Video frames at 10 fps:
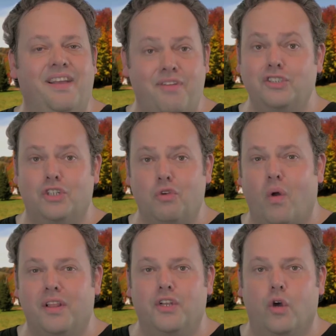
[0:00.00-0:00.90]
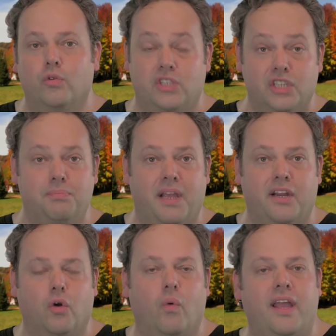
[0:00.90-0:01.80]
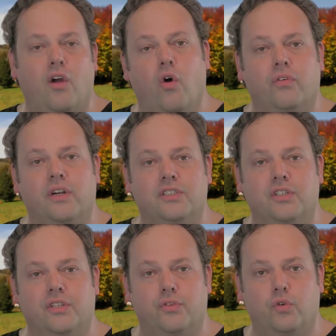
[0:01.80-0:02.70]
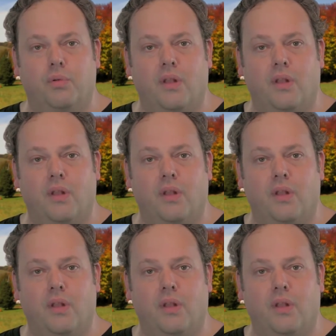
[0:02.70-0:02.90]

Eventually, one of the does does make her way over into the food